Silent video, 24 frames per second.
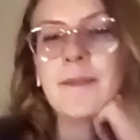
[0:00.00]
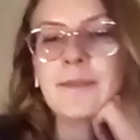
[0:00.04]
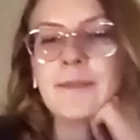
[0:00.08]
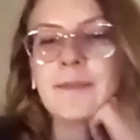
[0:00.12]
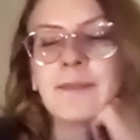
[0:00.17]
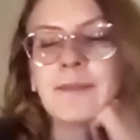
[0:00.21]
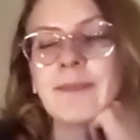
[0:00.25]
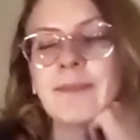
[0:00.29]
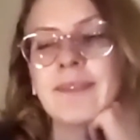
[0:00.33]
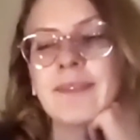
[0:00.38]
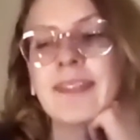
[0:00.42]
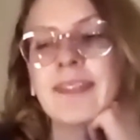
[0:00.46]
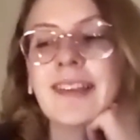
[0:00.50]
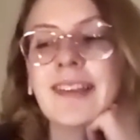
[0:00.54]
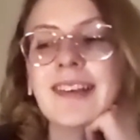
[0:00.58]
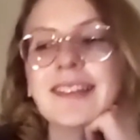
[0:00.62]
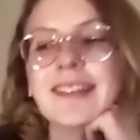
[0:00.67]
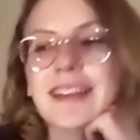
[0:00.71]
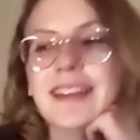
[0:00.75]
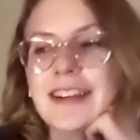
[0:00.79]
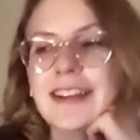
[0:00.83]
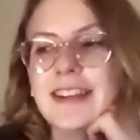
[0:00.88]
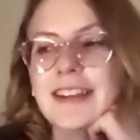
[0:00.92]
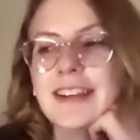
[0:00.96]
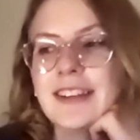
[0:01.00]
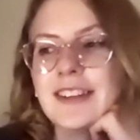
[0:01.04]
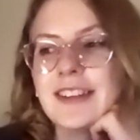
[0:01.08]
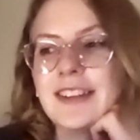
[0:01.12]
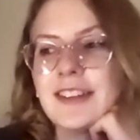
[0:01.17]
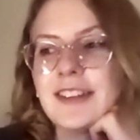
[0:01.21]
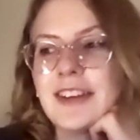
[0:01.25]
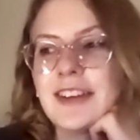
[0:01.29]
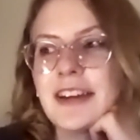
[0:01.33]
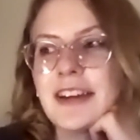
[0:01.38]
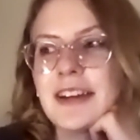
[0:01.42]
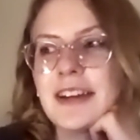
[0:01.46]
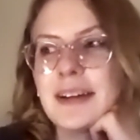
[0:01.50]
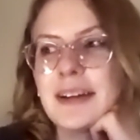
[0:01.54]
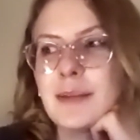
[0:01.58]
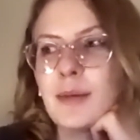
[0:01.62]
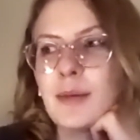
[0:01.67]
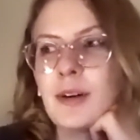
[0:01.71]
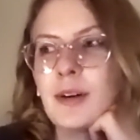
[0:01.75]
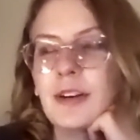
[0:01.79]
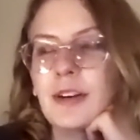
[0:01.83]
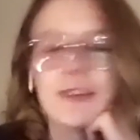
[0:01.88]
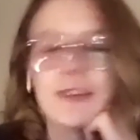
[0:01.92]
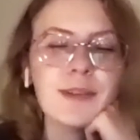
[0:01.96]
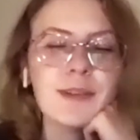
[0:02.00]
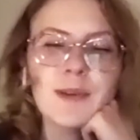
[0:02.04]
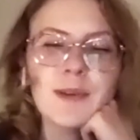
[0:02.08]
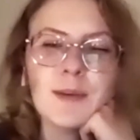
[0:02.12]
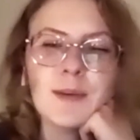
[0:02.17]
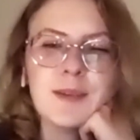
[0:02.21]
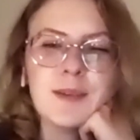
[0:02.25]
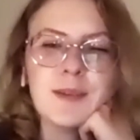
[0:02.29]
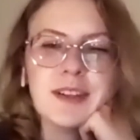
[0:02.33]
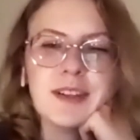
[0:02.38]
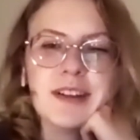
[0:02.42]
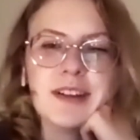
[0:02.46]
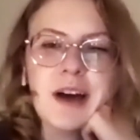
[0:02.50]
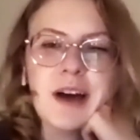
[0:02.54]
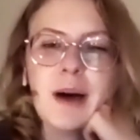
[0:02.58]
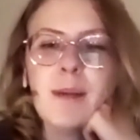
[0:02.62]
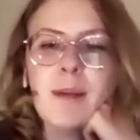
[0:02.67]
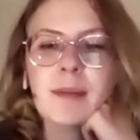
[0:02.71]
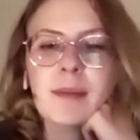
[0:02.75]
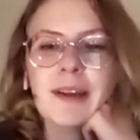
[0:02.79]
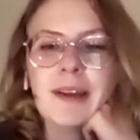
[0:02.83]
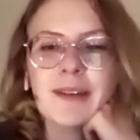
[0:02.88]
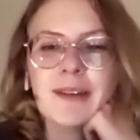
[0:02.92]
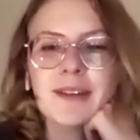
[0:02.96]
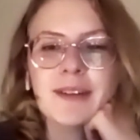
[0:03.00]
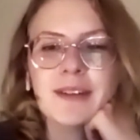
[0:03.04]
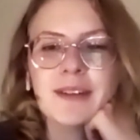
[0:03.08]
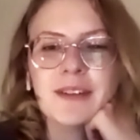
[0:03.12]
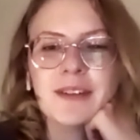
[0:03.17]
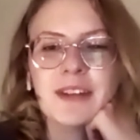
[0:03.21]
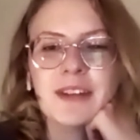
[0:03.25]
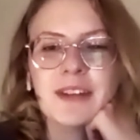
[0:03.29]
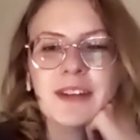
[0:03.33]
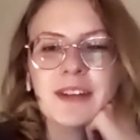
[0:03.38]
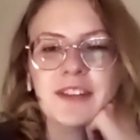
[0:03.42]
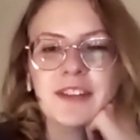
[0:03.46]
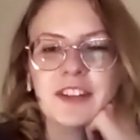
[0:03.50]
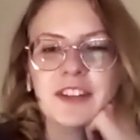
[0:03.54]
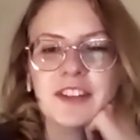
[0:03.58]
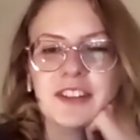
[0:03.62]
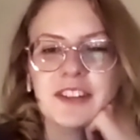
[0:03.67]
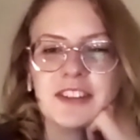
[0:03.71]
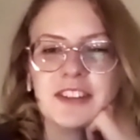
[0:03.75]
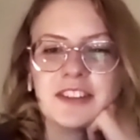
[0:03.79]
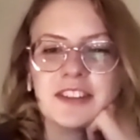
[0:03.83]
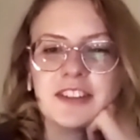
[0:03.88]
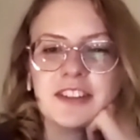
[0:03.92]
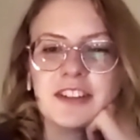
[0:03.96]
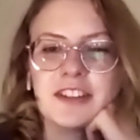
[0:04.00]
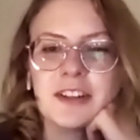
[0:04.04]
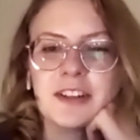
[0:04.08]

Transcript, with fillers: exclusive. like you cannot pour from an empty cup like whatever that phrase is mm-hmm.